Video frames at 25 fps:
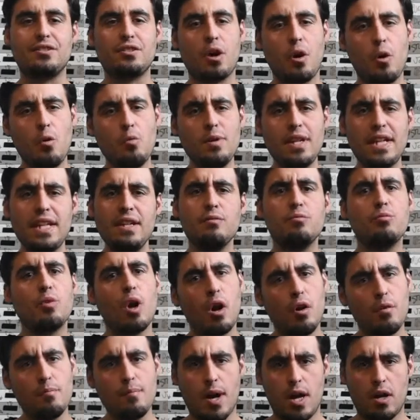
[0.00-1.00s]
Tony
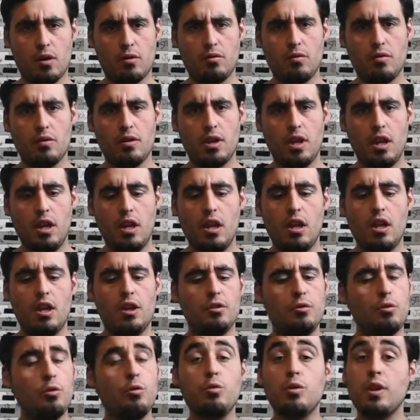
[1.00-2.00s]
Romo?
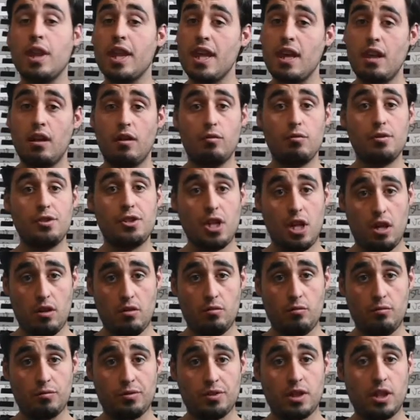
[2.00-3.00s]
Julio
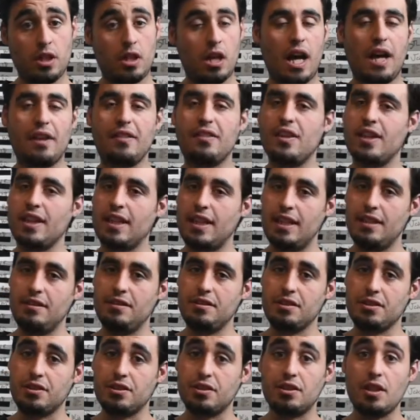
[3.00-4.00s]
Jones. I think
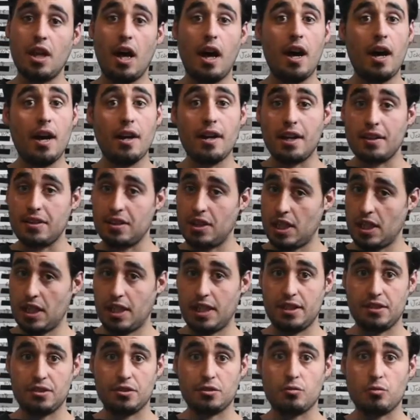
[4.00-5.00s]
he's a stud. I think
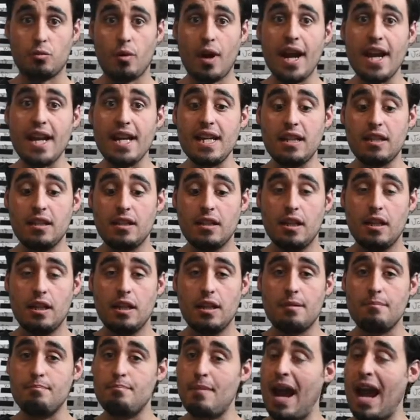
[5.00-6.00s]
he's great.
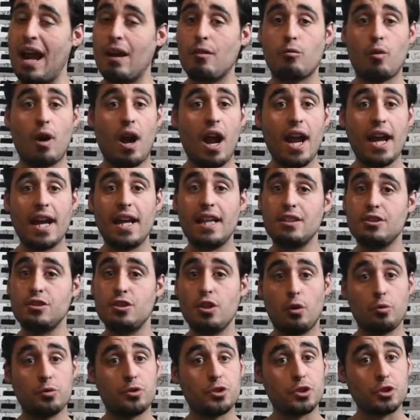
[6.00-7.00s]
Matt Ryan's
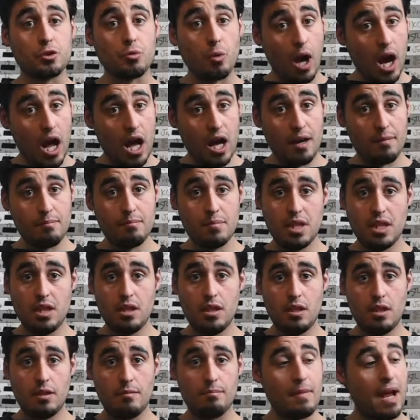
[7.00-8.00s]
no scrub.
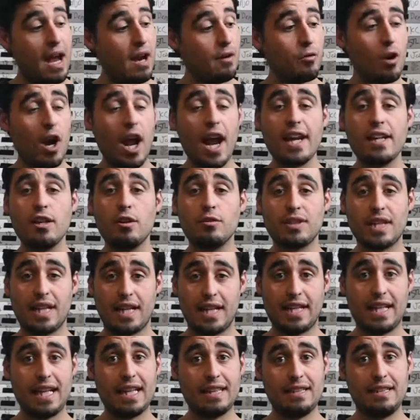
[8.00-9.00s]
Matt Ryan knows how
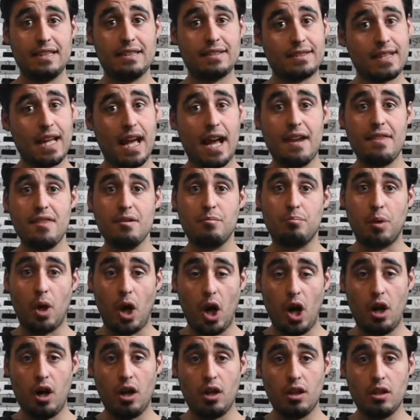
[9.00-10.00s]
to get this guy the
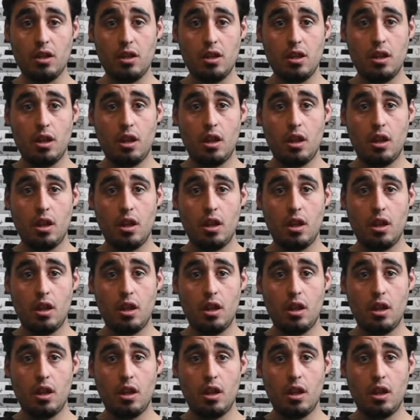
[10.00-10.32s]
ball.